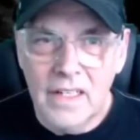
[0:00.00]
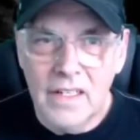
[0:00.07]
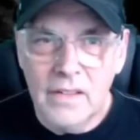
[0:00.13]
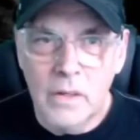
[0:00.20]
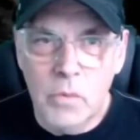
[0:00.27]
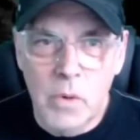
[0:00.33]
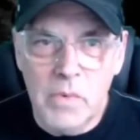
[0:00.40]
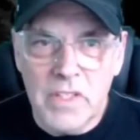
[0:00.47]

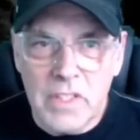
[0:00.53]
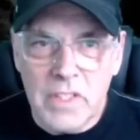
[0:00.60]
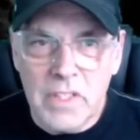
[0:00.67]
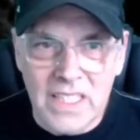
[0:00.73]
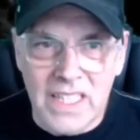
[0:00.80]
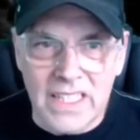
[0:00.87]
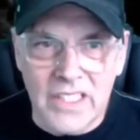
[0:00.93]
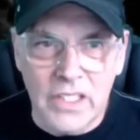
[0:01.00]
The woman's
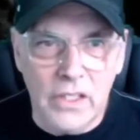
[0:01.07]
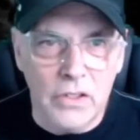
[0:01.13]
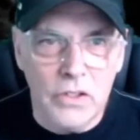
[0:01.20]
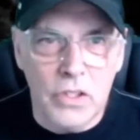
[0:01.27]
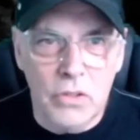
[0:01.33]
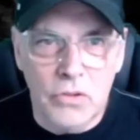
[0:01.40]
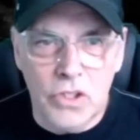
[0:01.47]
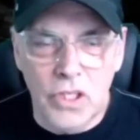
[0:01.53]
missing. She
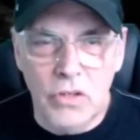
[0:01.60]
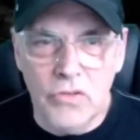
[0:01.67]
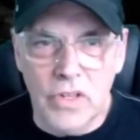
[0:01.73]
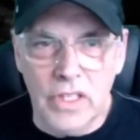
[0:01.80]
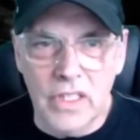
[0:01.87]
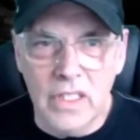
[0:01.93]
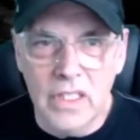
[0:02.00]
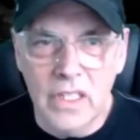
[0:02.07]
got two
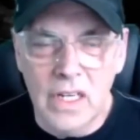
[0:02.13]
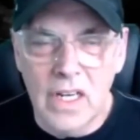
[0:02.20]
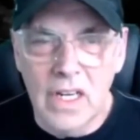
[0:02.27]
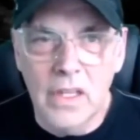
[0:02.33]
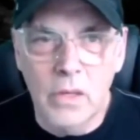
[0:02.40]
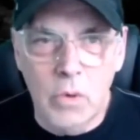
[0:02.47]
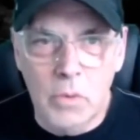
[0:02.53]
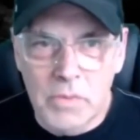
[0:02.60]
children.
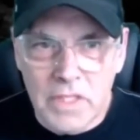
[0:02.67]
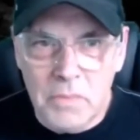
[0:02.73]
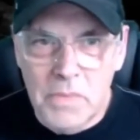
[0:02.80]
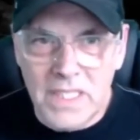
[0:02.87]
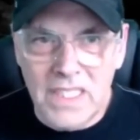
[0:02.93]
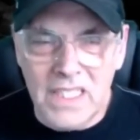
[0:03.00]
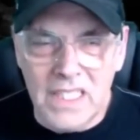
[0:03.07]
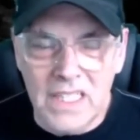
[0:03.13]
The woman's
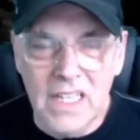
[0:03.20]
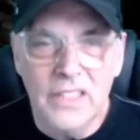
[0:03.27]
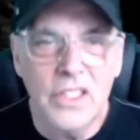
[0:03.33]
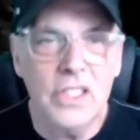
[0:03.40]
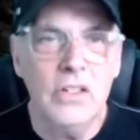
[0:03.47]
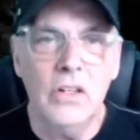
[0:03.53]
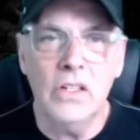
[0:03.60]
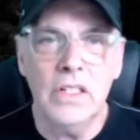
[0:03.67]
missing.
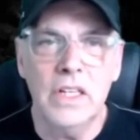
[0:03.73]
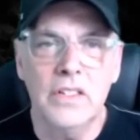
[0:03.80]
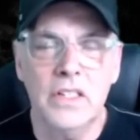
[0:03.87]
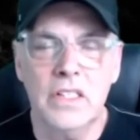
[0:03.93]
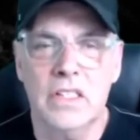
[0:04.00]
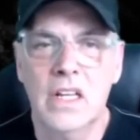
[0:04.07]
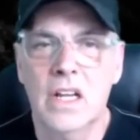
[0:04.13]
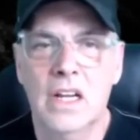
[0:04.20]
She's going to
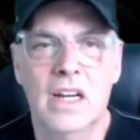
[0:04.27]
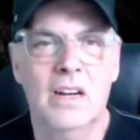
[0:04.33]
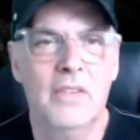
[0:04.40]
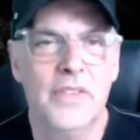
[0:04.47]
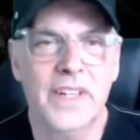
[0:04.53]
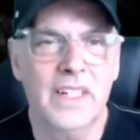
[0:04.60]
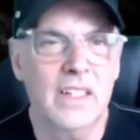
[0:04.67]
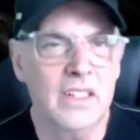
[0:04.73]
just, oh, I
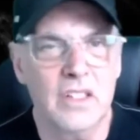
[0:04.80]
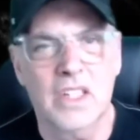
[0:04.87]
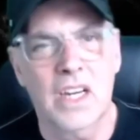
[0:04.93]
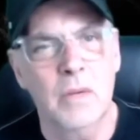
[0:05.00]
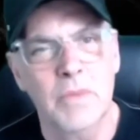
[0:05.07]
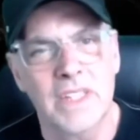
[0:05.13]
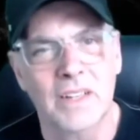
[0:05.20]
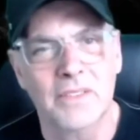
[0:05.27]
think I'll just
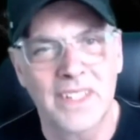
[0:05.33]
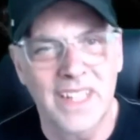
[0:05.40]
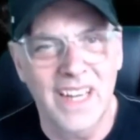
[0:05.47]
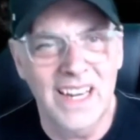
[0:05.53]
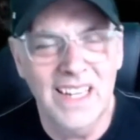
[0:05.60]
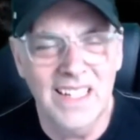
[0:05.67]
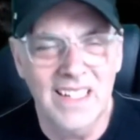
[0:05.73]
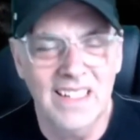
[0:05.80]
kill myself
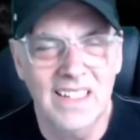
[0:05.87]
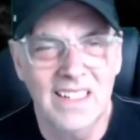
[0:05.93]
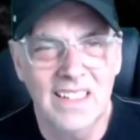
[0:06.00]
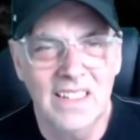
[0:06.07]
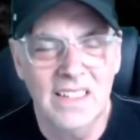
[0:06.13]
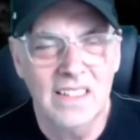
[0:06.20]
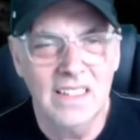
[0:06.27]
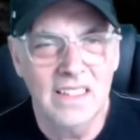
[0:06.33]
today.
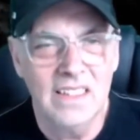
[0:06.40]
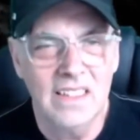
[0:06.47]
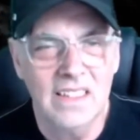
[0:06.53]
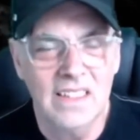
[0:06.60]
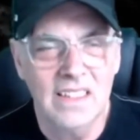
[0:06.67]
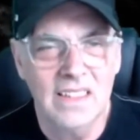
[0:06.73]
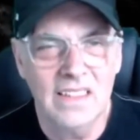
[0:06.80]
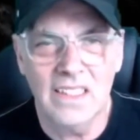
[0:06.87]

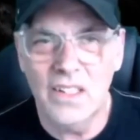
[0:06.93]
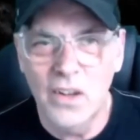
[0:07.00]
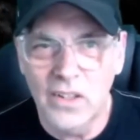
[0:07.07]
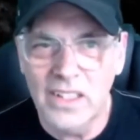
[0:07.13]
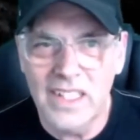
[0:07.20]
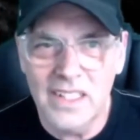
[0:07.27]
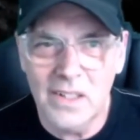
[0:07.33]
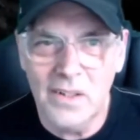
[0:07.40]
She's not
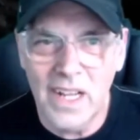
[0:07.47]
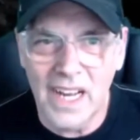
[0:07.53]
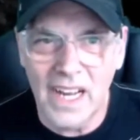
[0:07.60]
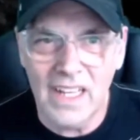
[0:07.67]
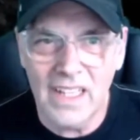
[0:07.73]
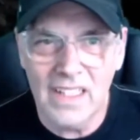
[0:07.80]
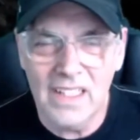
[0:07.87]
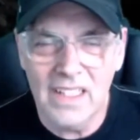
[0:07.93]
going to do
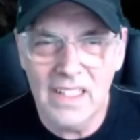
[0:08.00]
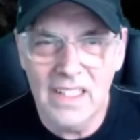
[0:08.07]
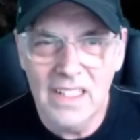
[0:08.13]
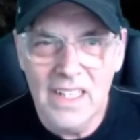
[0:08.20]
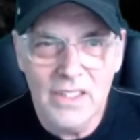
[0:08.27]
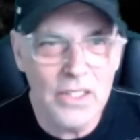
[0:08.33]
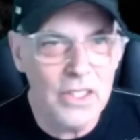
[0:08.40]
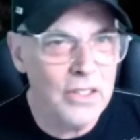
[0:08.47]
that.
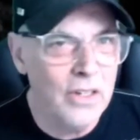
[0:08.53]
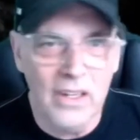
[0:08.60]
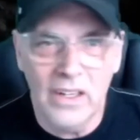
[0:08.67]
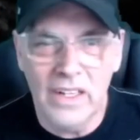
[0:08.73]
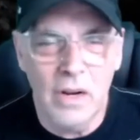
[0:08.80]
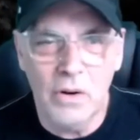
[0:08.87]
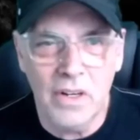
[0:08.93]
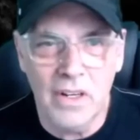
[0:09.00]
She's not
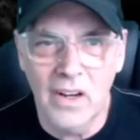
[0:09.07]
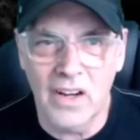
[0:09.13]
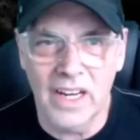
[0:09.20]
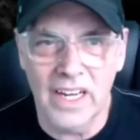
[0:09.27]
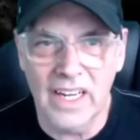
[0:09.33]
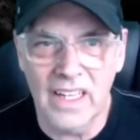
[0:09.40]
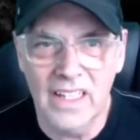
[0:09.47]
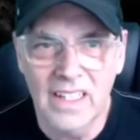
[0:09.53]
an
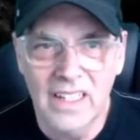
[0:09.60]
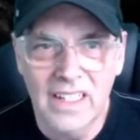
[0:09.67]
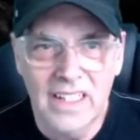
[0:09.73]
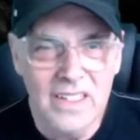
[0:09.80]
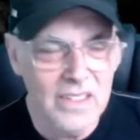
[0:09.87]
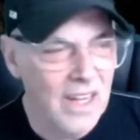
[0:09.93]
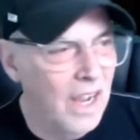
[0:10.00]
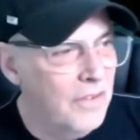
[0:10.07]
alcoholic.
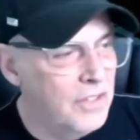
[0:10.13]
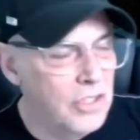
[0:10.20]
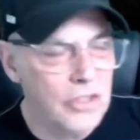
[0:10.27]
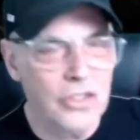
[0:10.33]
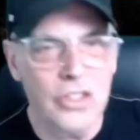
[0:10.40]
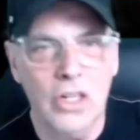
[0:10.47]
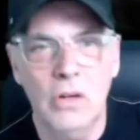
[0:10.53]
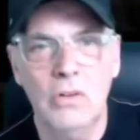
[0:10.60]
I've just
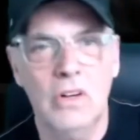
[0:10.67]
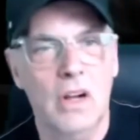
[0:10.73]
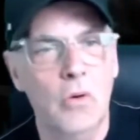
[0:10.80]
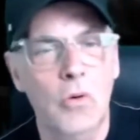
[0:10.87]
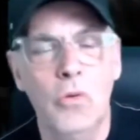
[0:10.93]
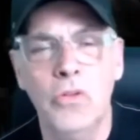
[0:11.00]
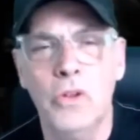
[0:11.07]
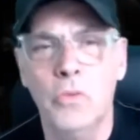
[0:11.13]
showed
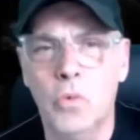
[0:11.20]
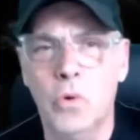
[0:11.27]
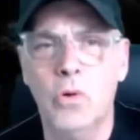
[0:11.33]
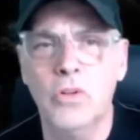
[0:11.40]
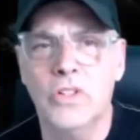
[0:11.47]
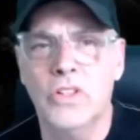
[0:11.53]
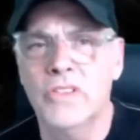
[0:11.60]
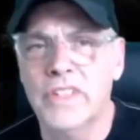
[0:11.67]
all the
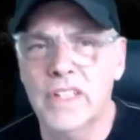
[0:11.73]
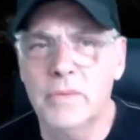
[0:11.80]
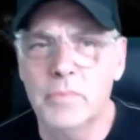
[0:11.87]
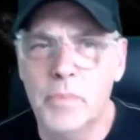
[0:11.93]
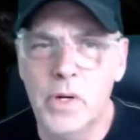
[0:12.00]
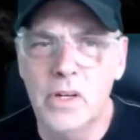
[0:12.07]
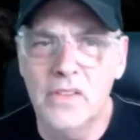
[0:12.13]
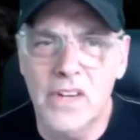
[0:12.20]
water in the
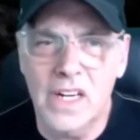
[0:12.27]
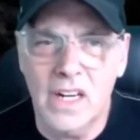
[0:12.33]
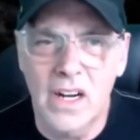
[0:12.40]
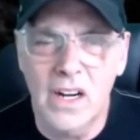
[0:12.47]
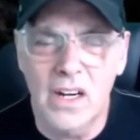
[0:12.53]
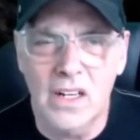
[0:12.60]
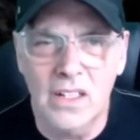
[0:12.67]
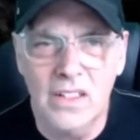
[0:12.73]
boot of her
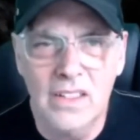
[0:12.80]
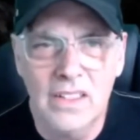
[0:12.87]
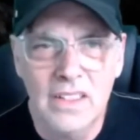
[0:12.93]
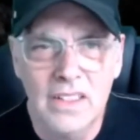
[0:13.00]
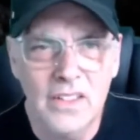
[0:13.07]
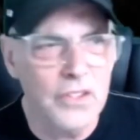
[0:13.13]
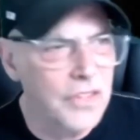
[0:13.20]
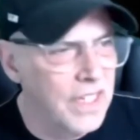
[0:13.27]
car.
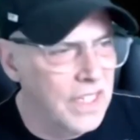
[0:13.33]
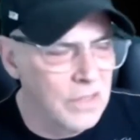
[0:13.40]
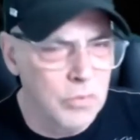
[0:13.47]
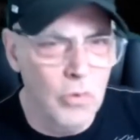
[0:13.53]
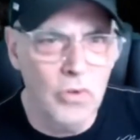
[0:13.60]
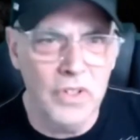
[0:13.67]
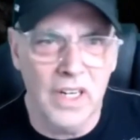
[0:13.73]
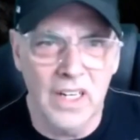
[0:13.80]
She drinks
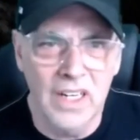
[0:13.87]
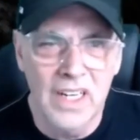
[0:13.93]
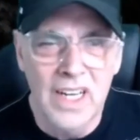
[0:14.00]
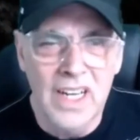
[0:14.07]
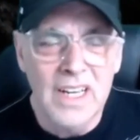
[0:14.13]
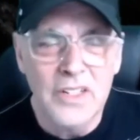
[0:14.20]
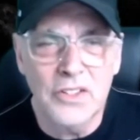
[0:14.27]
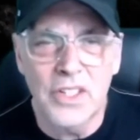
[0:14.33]
water.
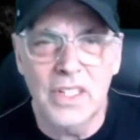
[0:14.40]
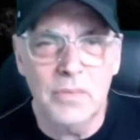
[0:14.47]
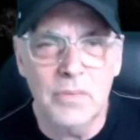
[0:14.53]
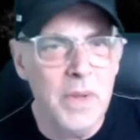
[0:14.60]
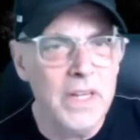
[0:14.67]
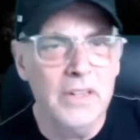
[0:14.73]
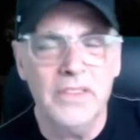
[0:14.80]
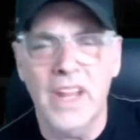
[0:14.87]
She's
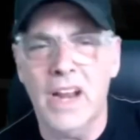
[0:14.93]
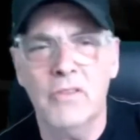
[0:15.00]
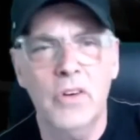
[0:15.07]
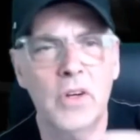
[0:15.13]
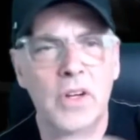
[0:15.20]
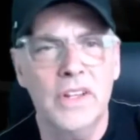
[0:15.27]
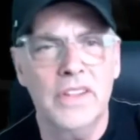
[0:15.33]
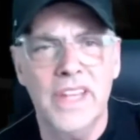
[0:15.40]
been on that
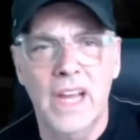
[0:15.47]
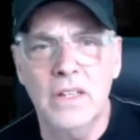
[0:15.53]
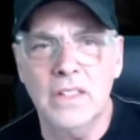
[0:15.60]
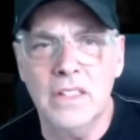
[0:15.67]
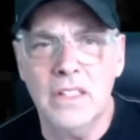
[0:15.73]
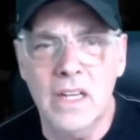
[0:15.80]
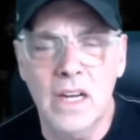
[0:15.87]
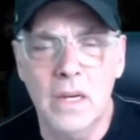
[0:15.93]
route a
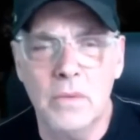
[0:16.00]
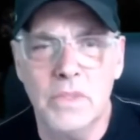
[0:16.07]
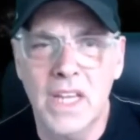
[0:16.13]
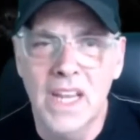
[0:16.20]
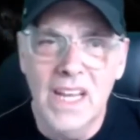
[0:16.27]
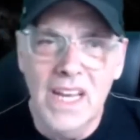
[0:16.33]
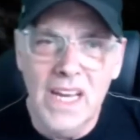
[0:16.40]
thousand times.